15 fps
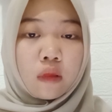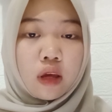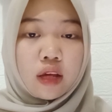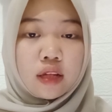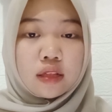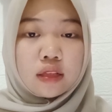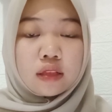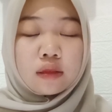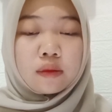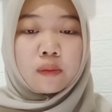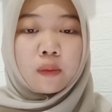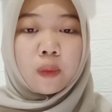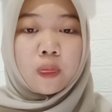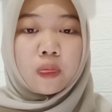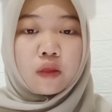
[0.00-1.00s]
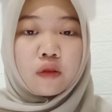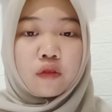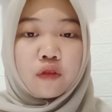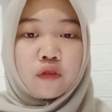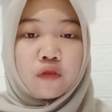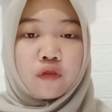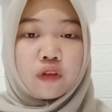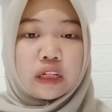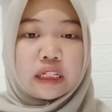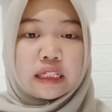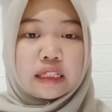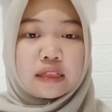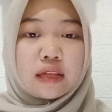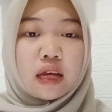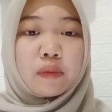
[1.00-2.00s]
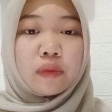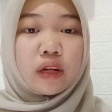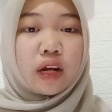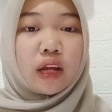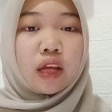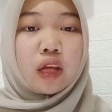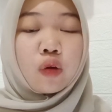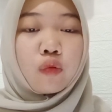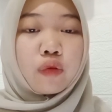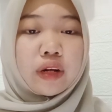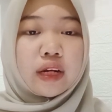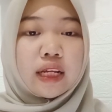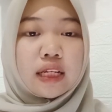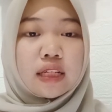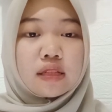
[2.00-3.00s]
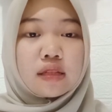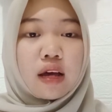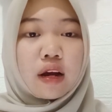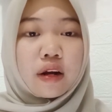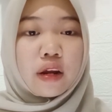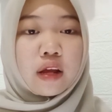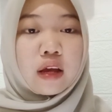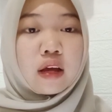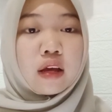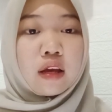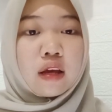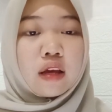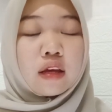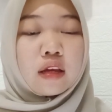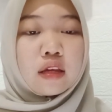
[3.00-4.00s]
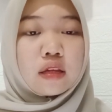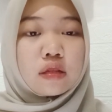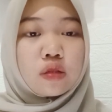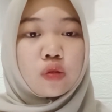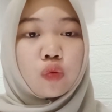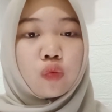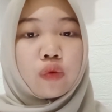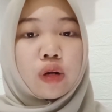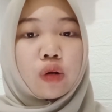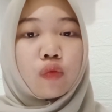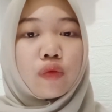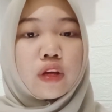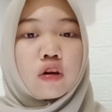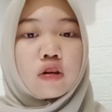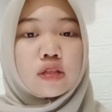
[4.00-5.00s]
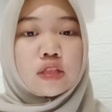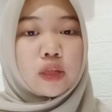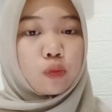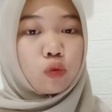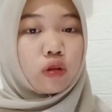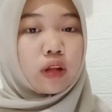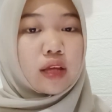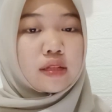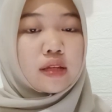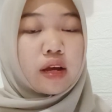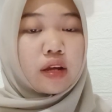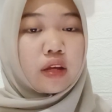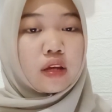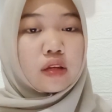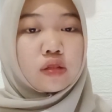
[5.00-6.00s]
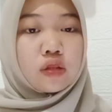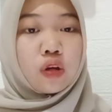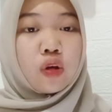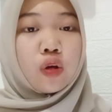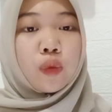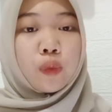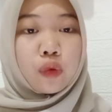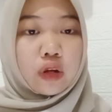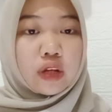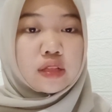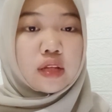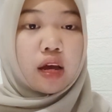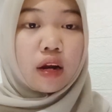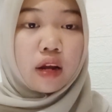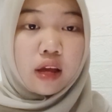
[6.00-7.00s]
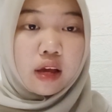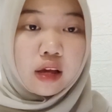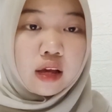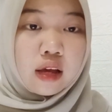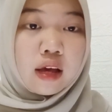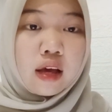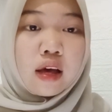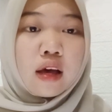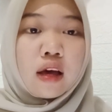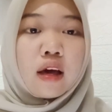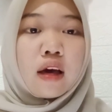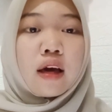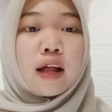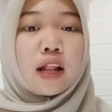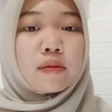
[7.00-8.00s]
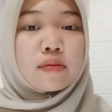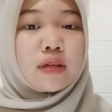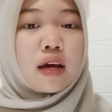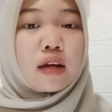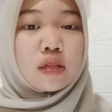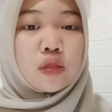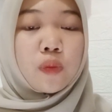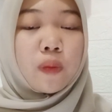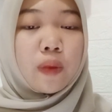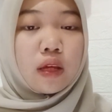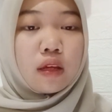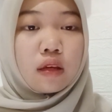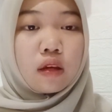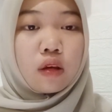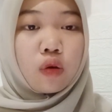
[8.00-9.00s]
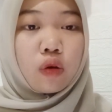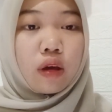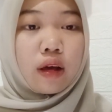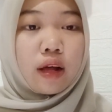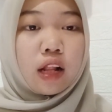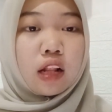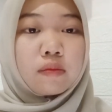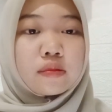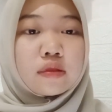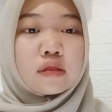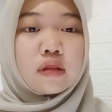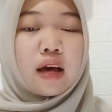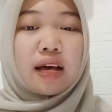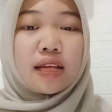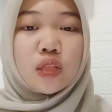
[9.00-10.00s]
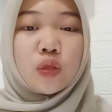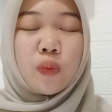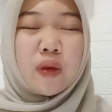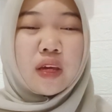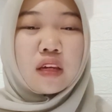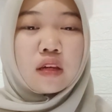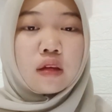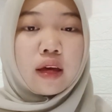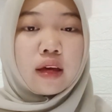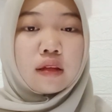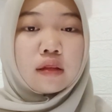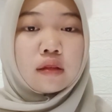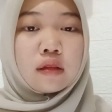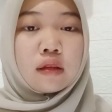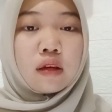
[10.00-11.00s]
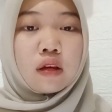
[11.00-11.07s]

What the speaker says: And for the summary, Wernicke's area is where we conceptualize ideas. Broca's area helps us speak, and